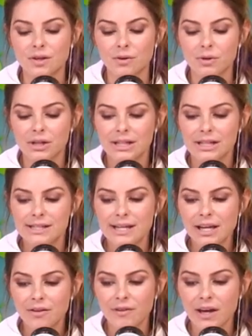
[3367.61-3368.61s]
So
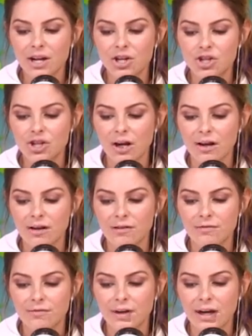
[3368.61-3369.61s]
take advantage
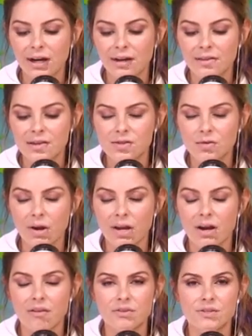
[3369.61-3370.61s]
of uh, these
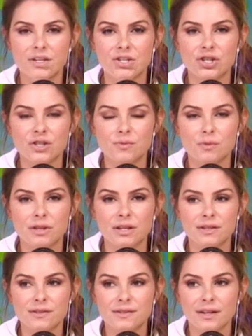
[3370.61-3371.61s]
great conversations with
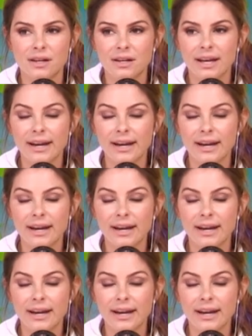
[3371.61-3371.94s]
these